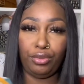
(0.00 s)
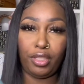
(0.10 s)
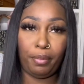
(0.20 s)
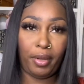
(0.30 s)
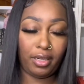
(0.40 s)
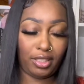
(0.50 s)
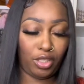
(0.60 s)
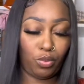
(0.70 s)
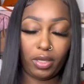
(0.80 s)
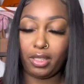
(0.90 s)
compared to the
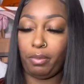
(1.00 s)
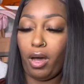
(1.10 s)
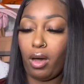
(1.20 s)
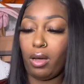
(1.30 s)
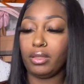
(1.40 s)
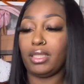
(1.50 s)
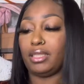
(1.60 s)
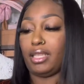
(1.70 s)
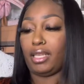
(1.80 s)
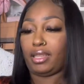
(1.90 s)
What the Paws is
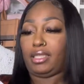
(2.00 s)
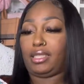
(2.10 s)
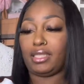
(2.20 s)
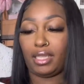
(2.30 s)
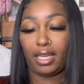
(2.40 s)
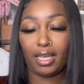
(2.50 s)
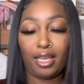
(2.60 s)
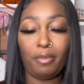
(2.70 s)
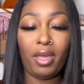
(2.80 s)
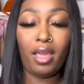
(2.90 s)
that the
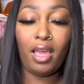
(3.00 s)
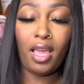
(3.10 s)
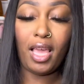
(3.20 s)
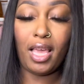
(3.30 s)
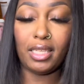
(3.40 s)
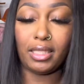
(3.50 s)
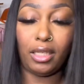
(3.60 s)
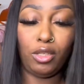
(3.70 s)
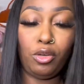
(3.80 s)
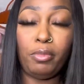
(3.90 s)
scheme is a
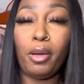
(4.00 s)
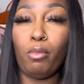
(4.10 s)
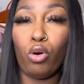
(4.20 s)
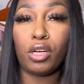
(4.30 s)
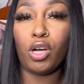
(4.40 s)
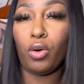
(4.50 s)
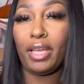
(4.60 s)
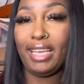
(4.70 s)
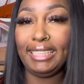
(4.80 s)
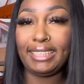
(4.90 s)
little bit more
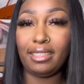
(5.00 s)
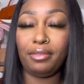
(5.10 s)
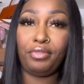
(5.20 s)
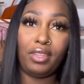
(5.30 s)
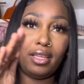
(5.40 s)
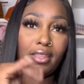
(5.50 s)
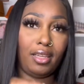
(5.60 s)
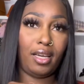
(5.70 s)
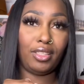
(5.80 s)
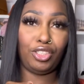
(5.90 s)
cohesive than the
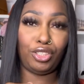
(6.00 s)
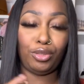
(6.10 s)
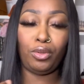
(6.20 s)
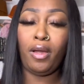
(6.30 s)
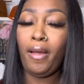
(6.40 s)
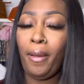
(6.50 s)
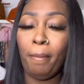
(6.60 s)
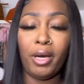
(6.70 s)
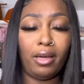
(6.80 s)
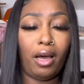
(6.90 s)
other shoe.
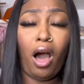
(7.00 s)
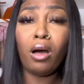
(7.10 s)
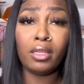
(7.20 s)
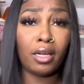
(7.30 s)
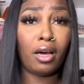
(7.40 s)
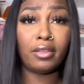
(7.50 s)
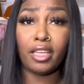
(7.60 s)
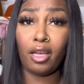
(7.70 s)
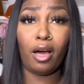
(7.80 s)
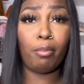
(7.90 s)
But all in all,
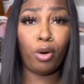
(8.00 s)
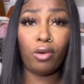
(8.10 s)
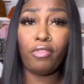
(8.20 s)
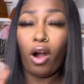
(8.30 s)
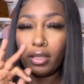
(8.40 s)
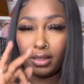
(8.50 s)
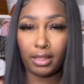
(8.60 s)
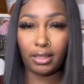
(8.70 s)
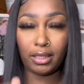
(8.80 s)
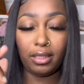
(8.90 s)
they are both
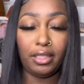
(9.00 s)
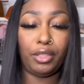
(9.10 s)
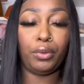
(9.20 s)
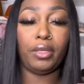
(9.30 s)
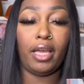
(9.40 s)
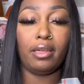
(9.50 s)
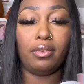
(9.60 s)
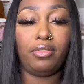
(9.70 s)
artistically creative.